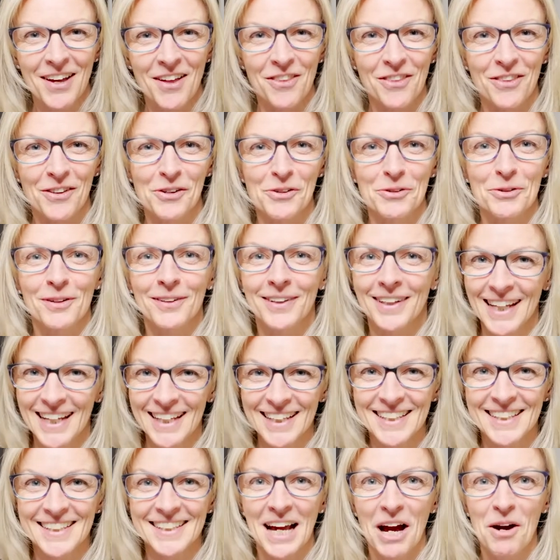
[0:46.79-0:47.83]
They're
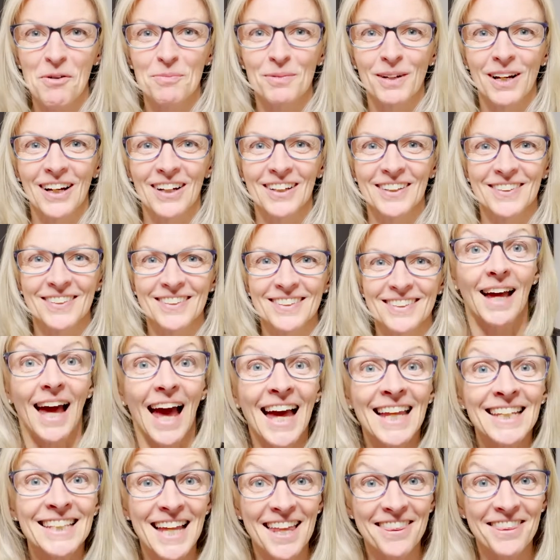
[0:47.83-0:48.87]
linked down below.
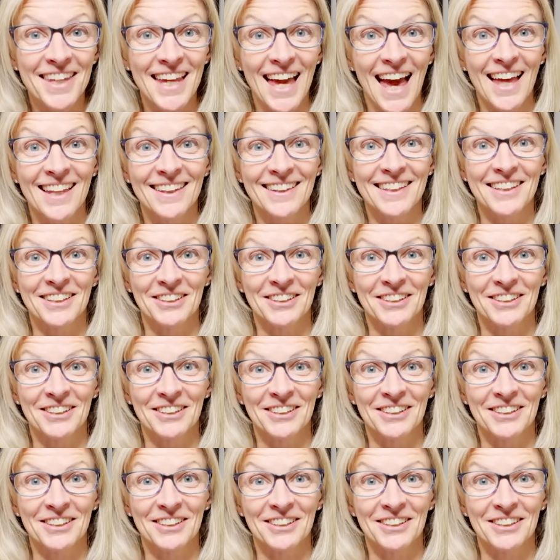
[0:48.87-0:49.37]
And at the end,